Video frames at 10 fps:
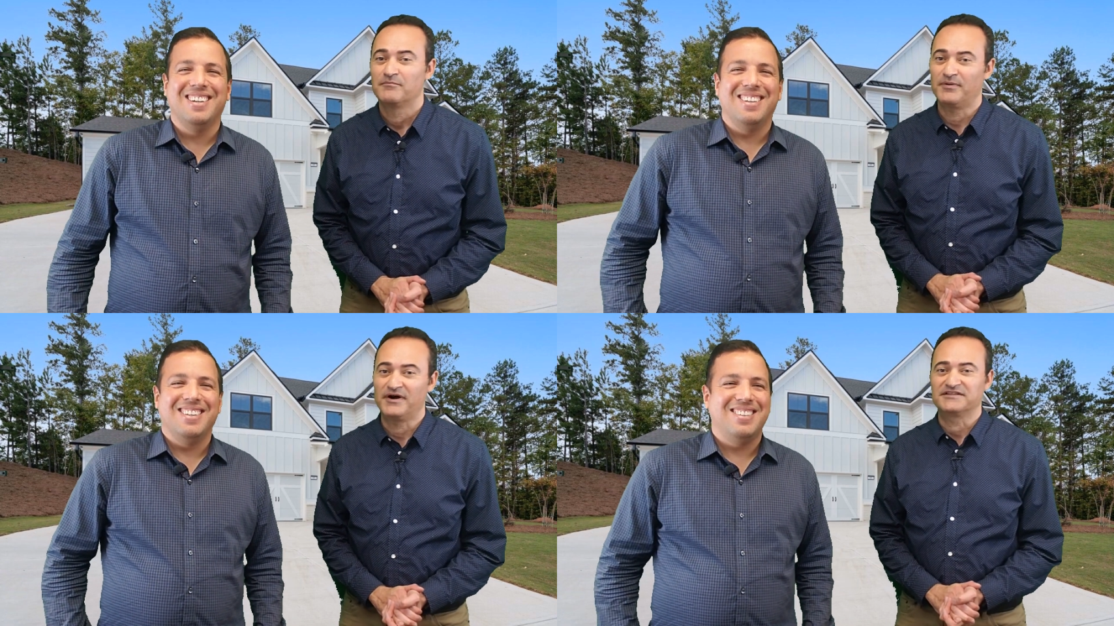
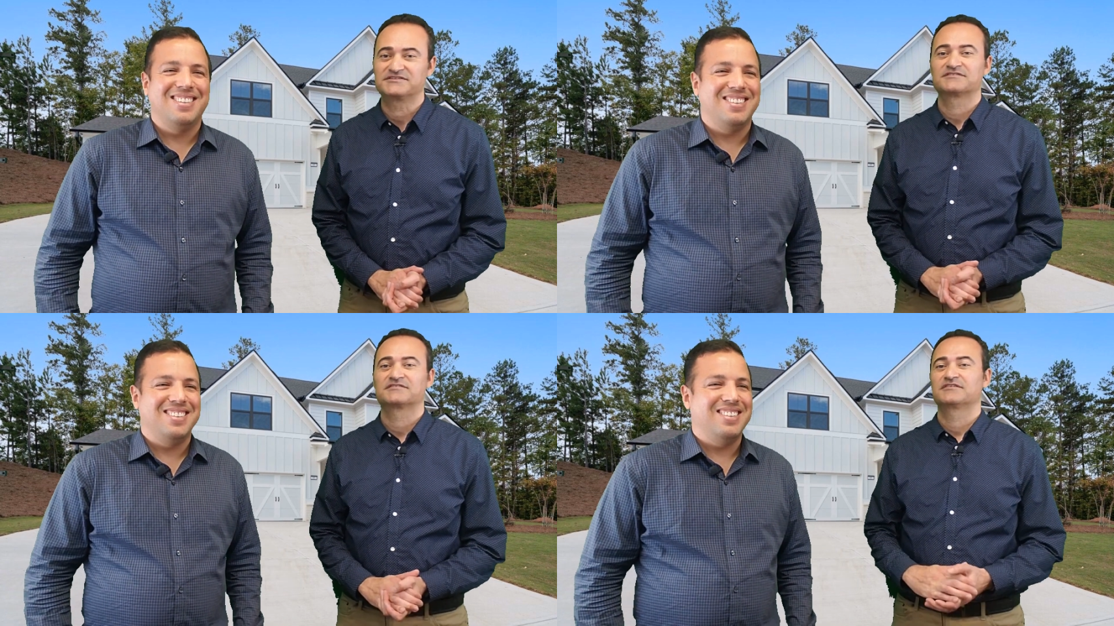
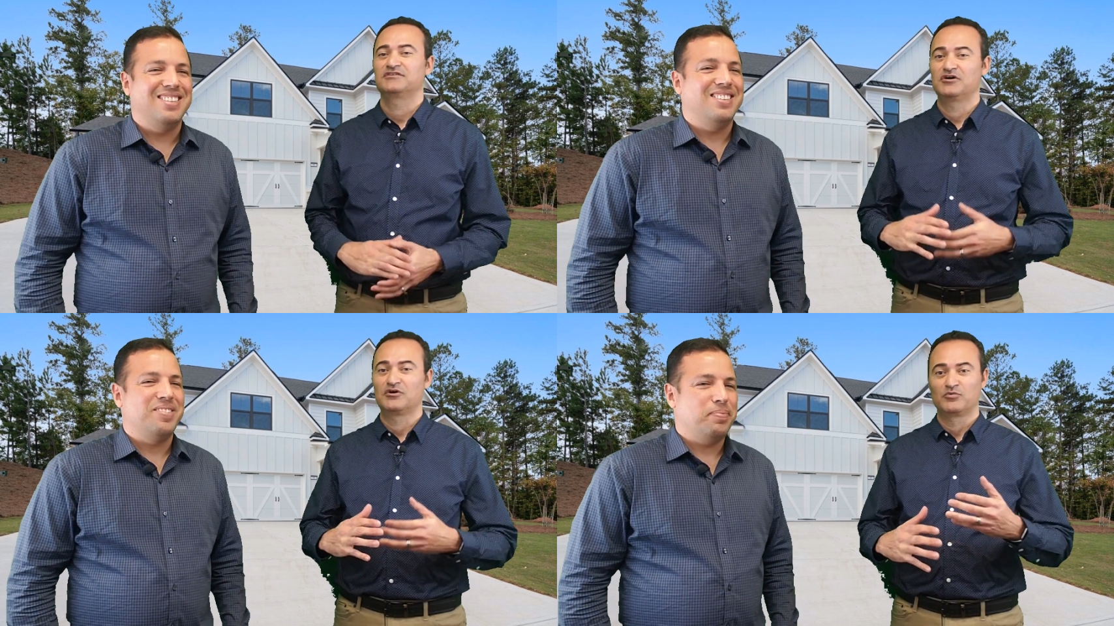Speaker 1: But,
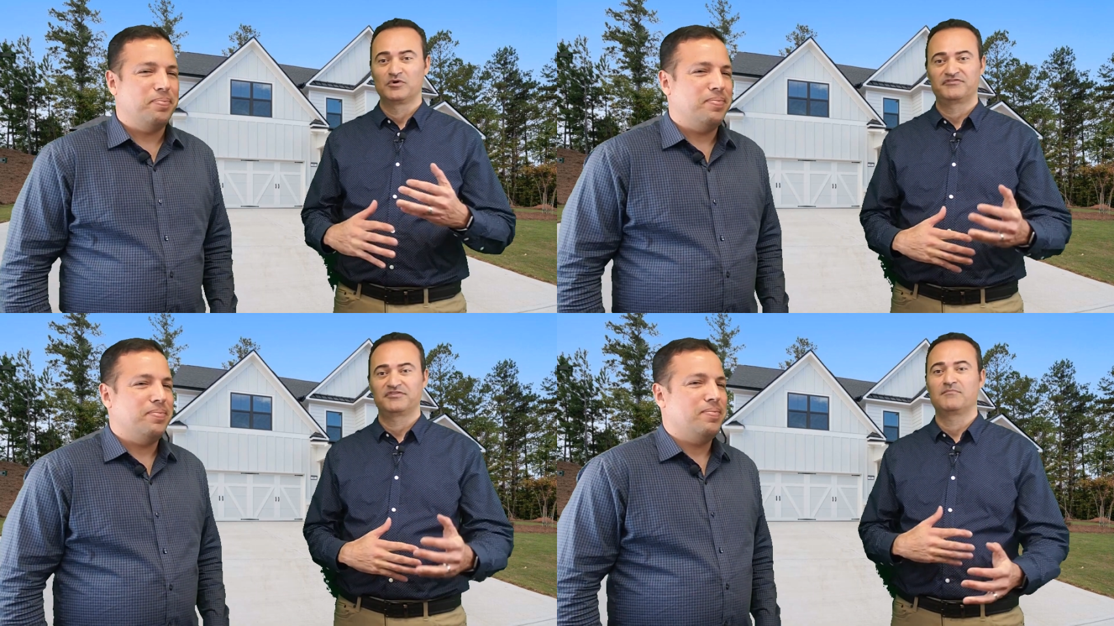you know,
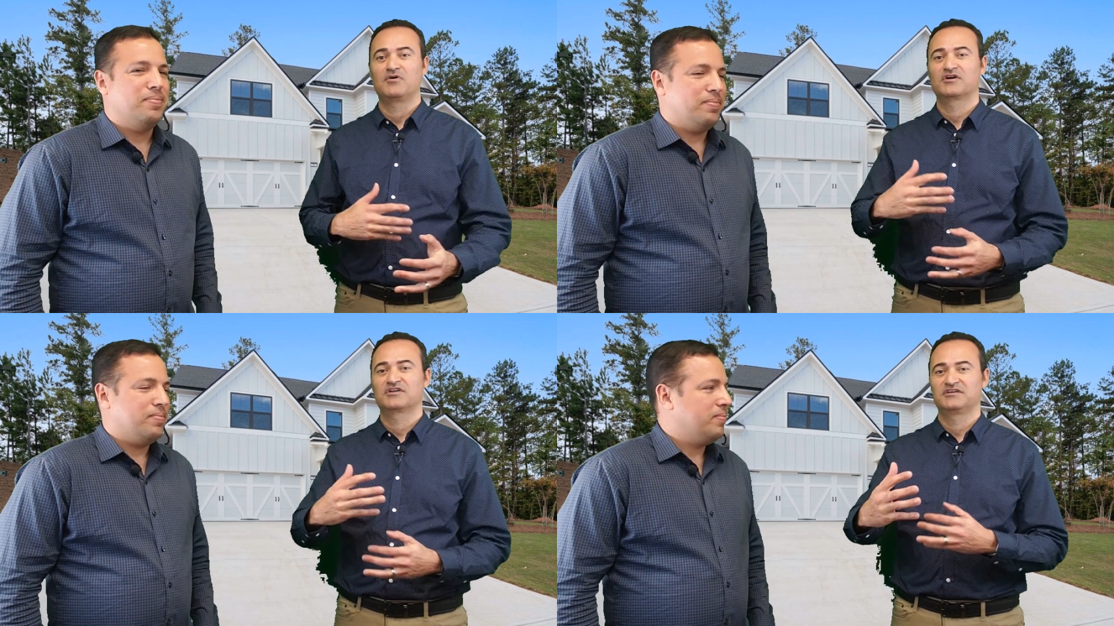with the
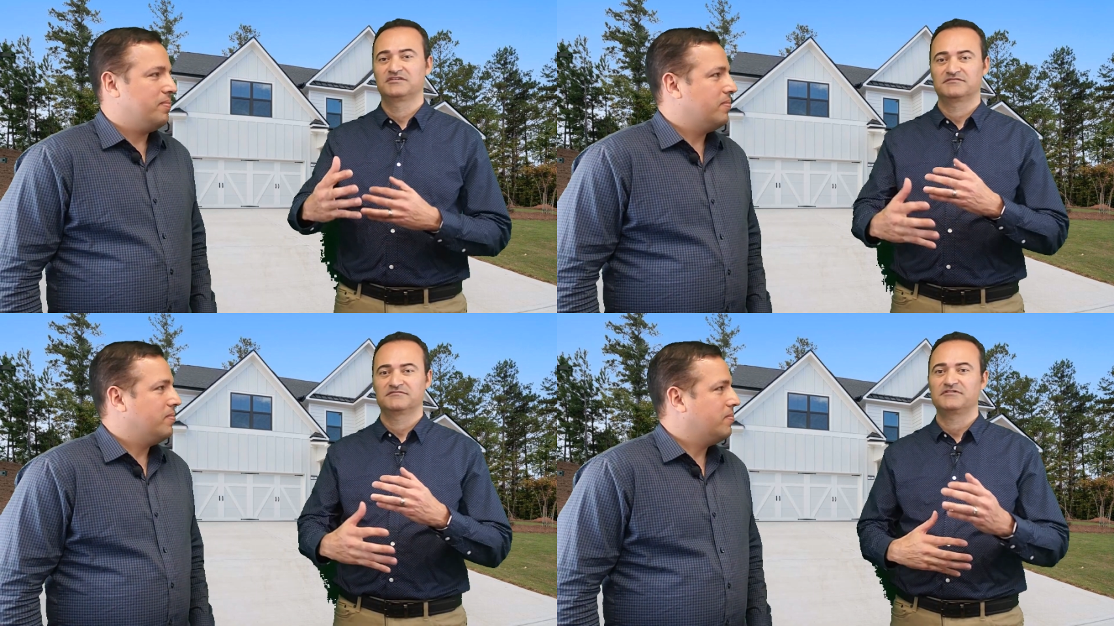market
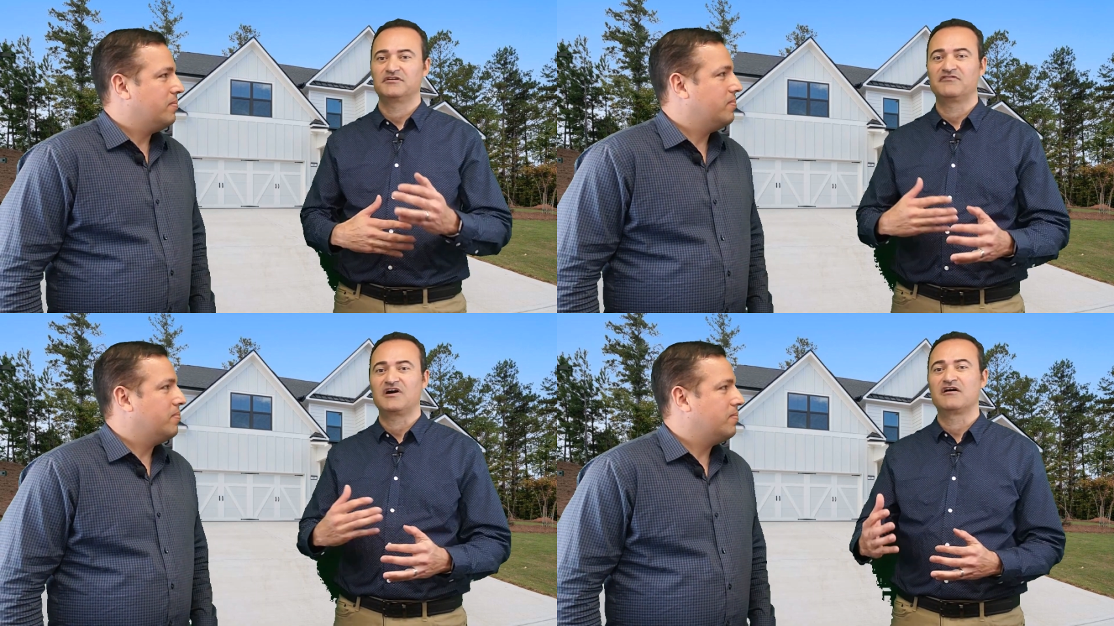
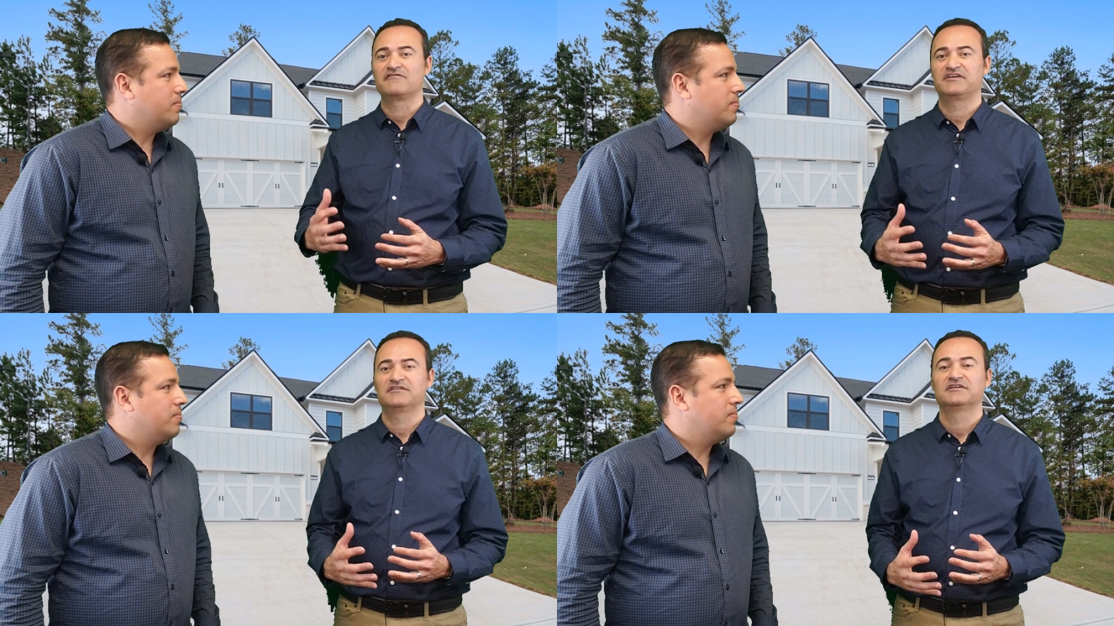
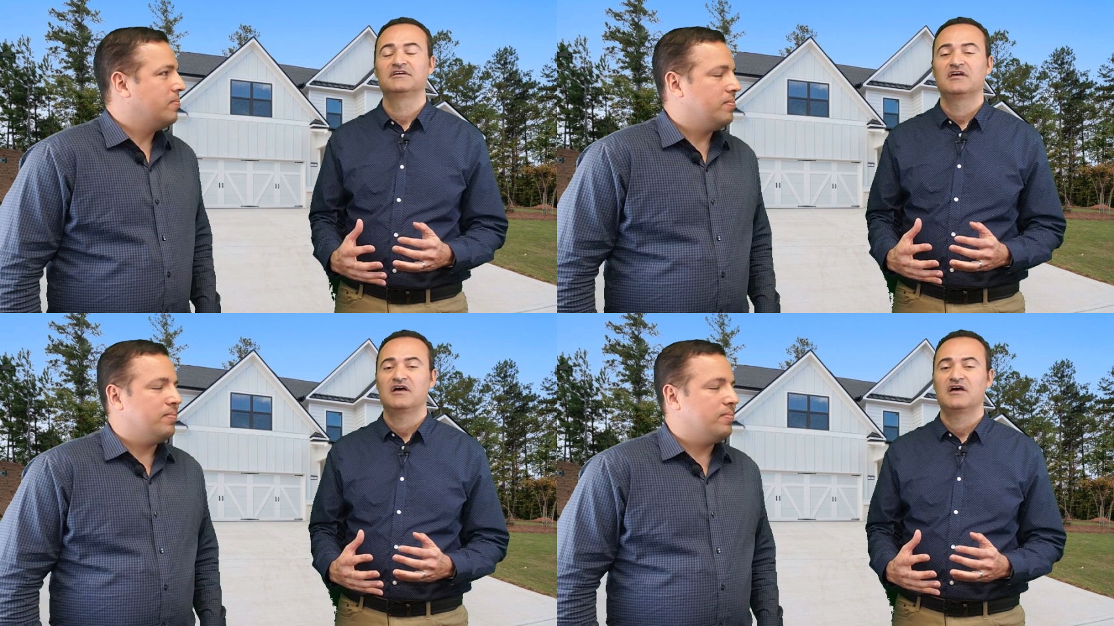evolving.